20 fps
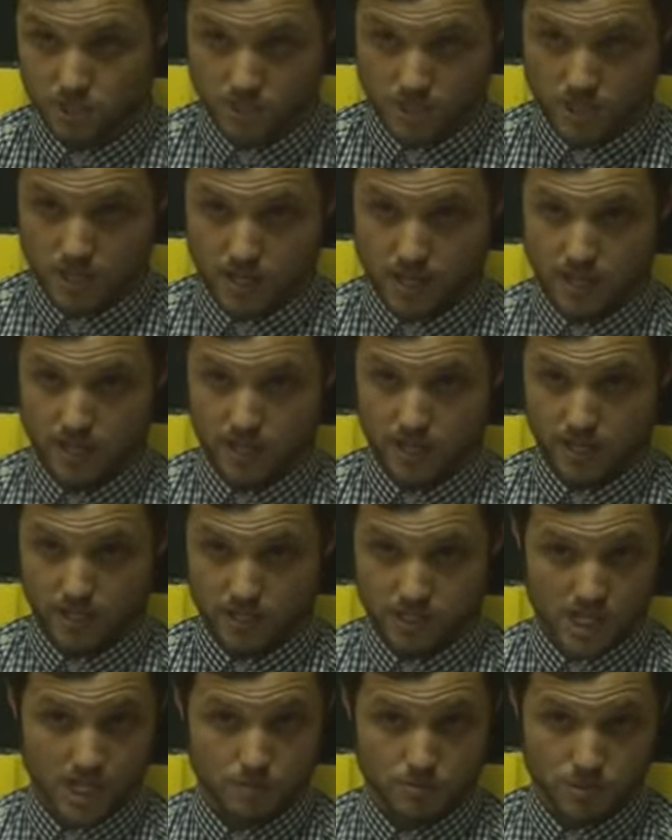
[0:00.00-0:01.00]
such a
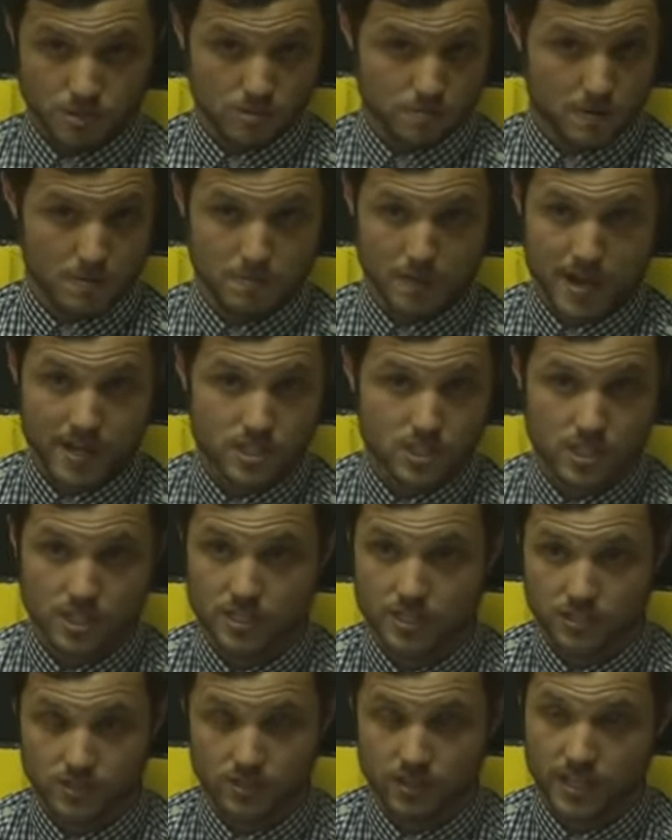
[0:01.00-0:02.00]
reception has been magic.
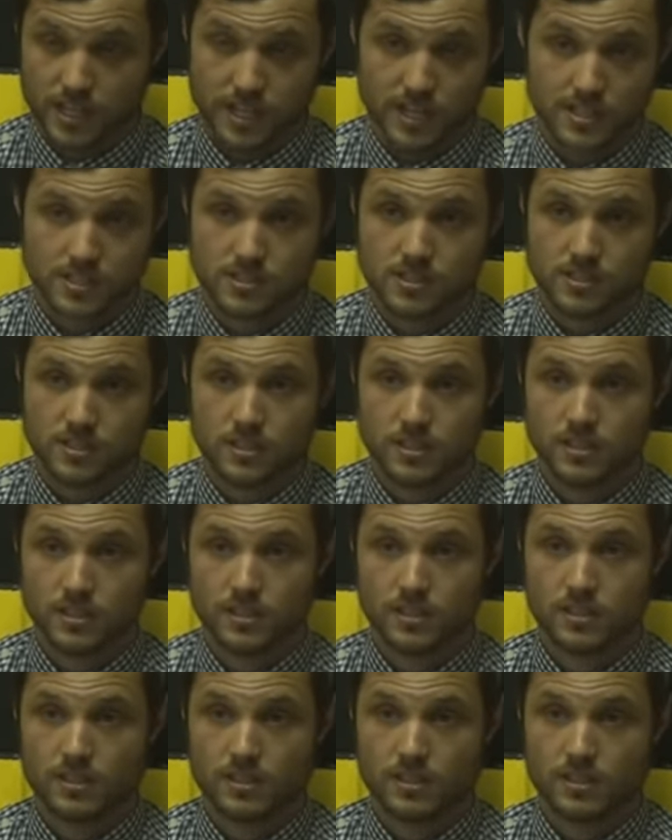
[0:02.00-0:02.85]
It really has.